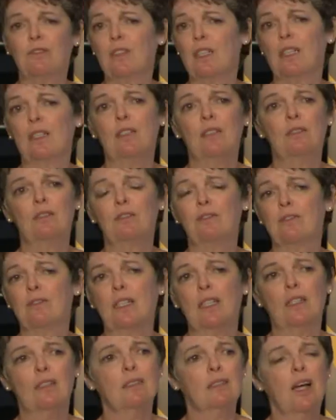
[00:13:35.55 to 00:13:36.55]
of
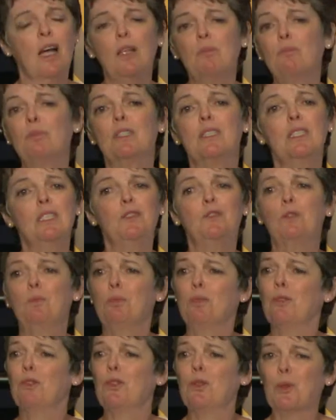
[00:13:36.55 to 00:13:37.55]
uh,
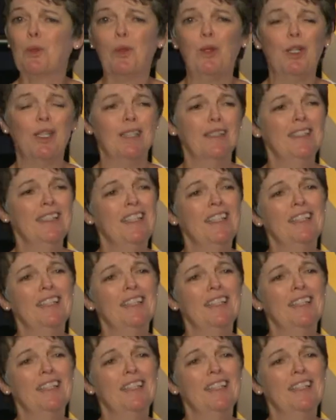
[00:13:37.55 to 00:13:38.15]
unbelievable joy